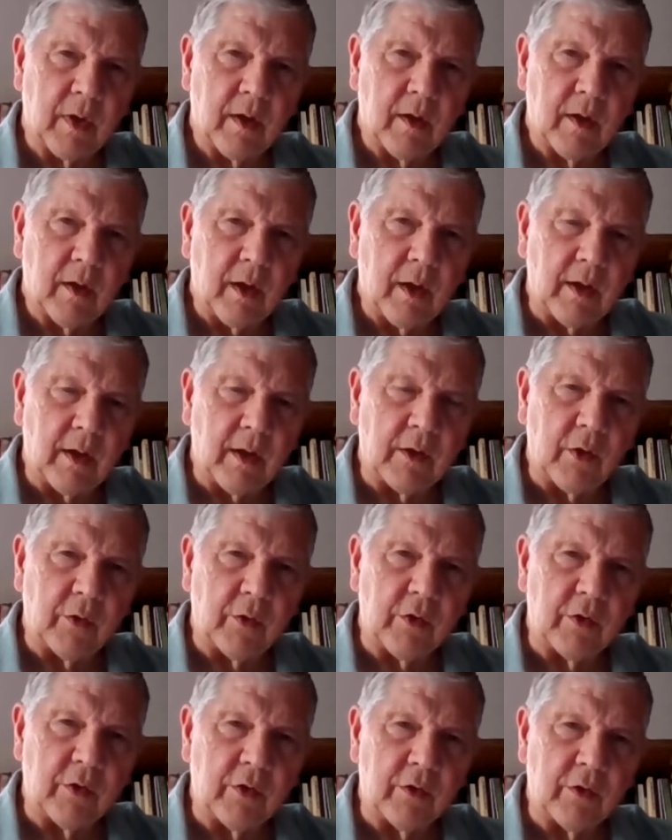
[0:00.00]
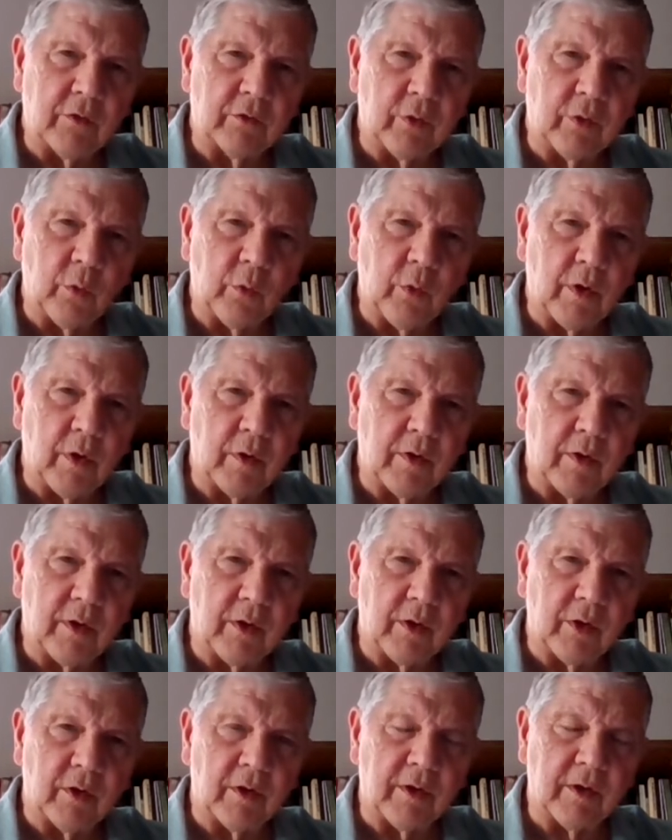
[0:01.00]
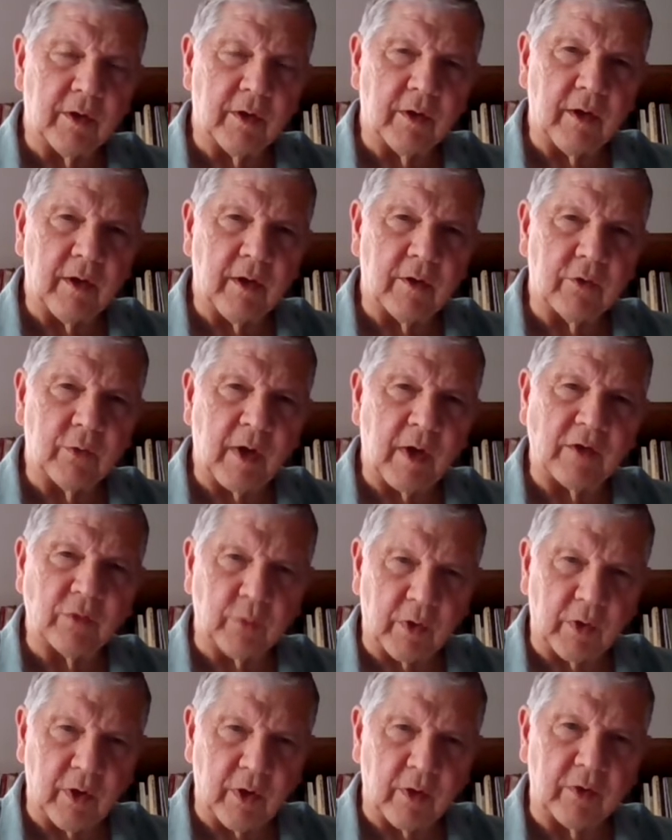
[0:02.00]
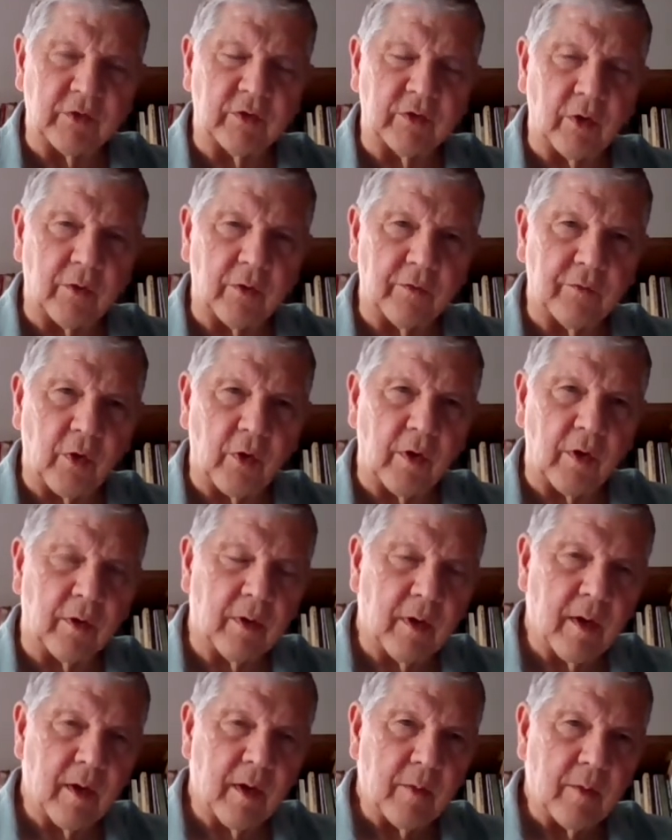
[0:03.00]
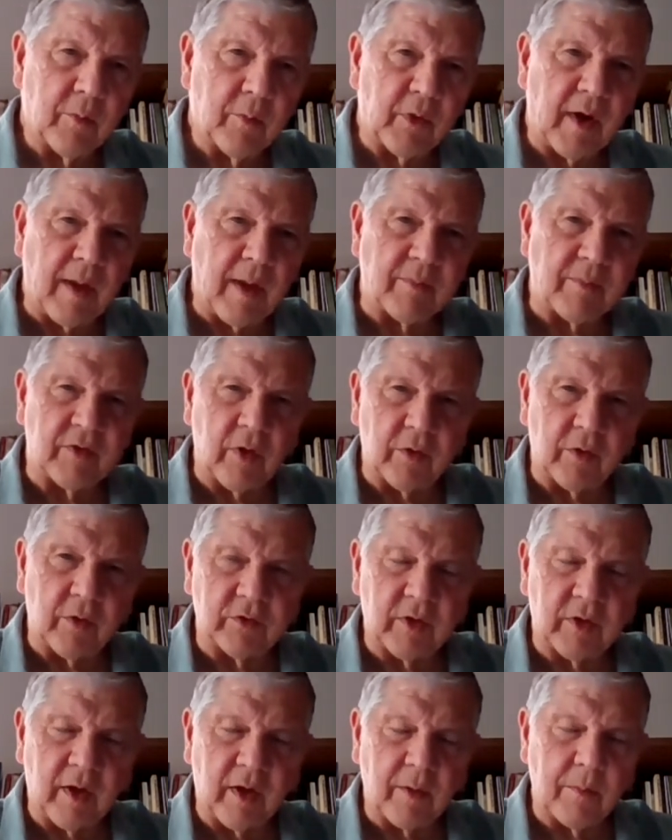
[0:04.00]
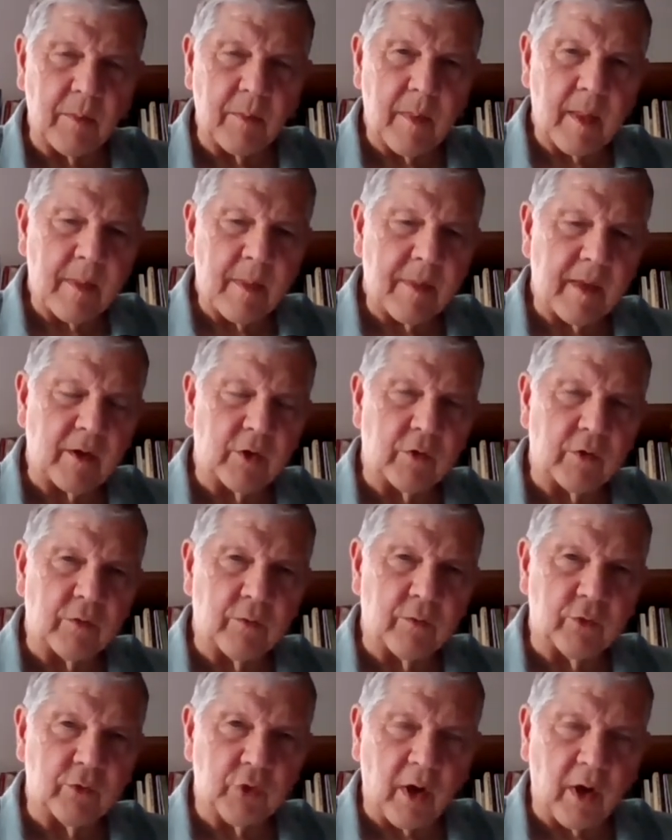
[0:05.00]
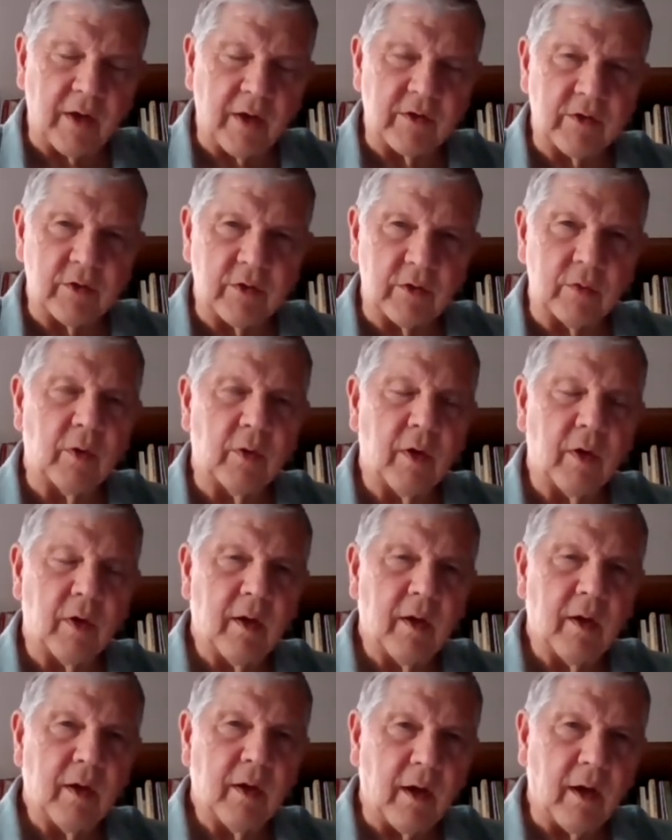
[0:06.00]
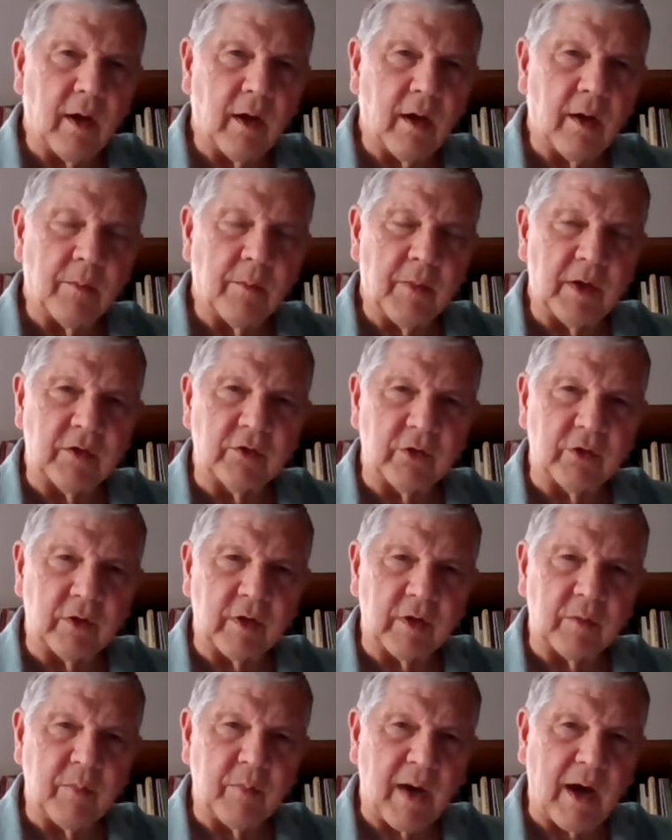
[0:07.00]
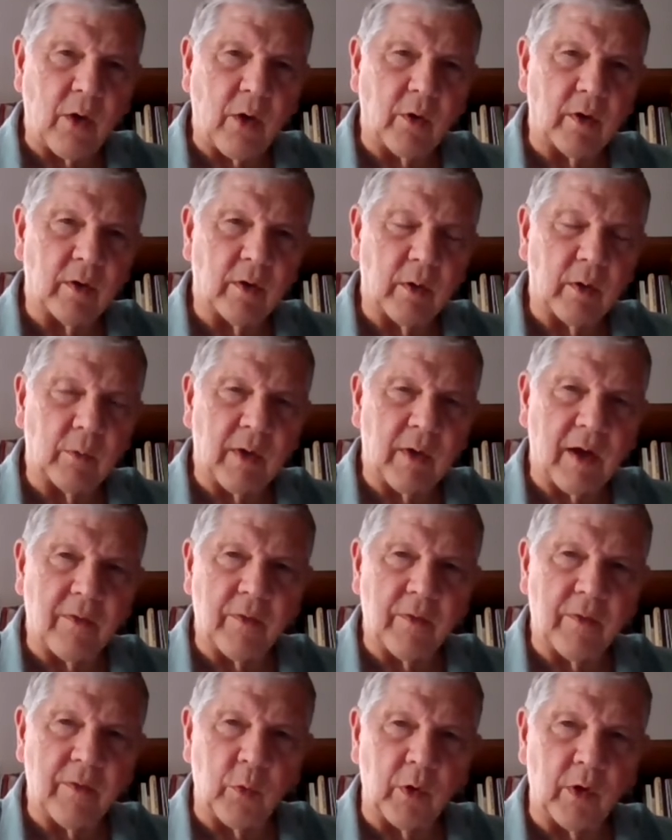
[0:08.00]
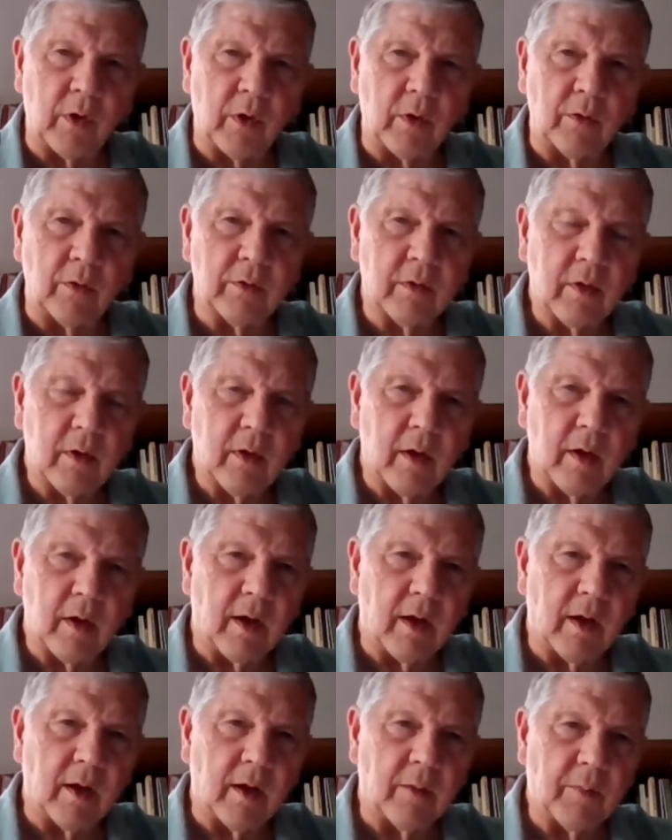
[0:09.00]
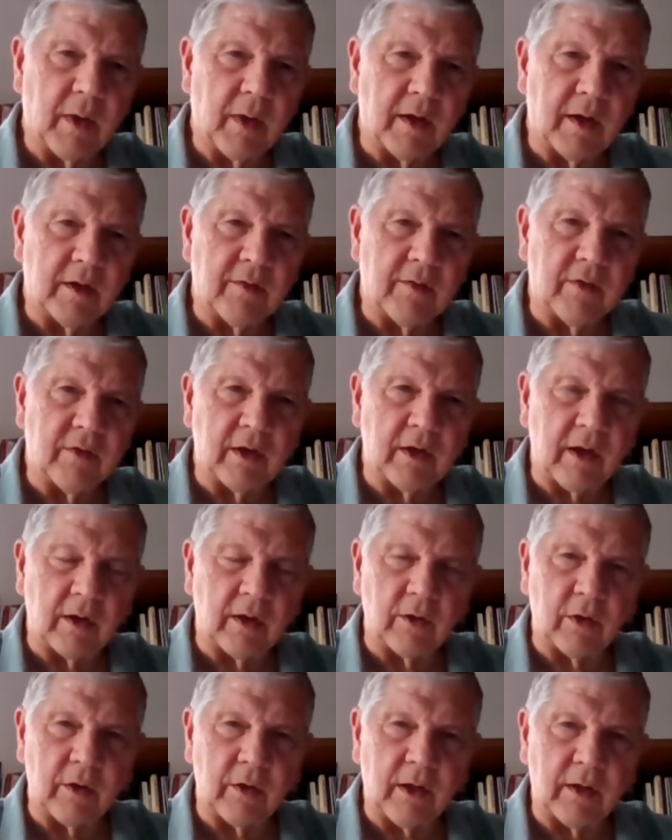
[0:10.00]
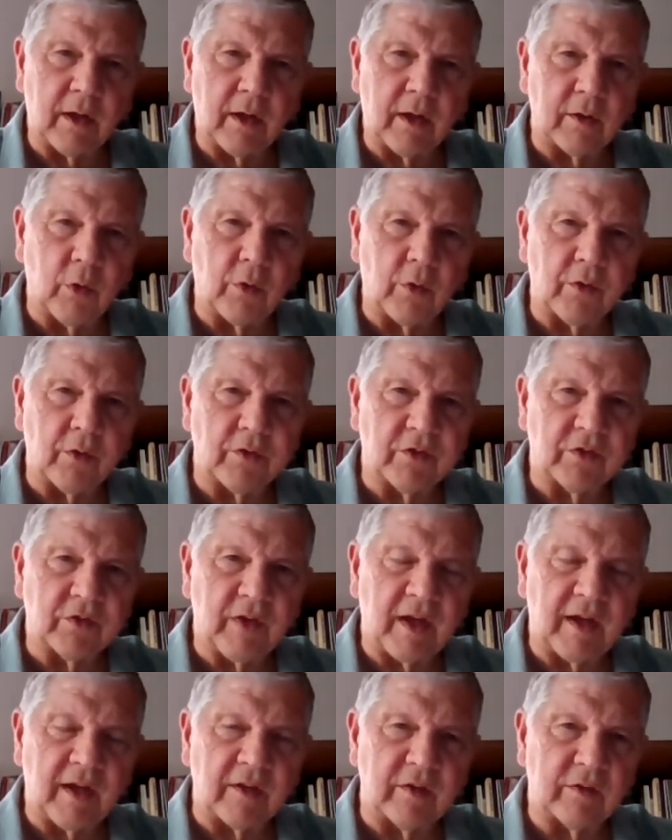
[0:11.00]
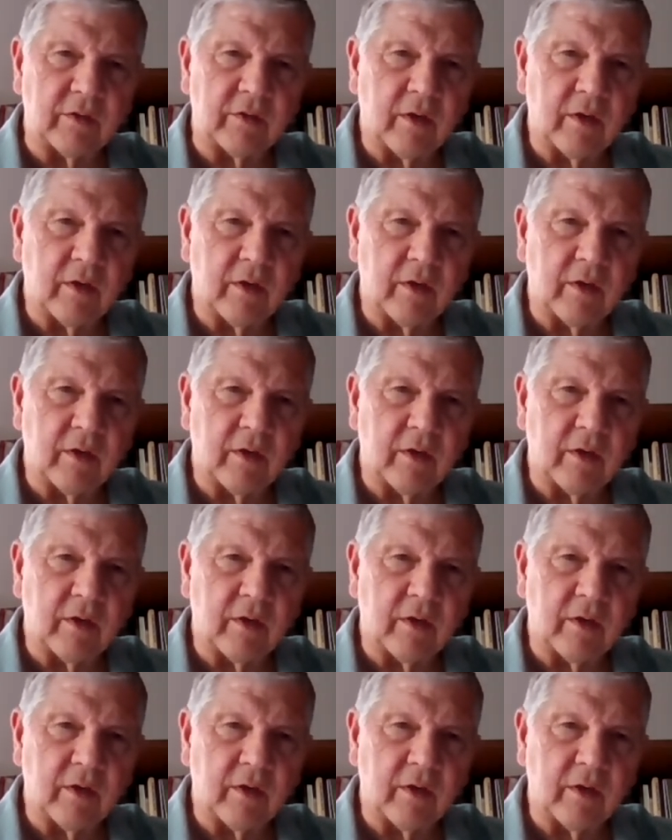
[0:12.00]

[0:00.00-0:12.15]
And I know you used the word earlier, a dress rehearsal for perhaps those that are drawn to exerting power around the world, and even in our local states.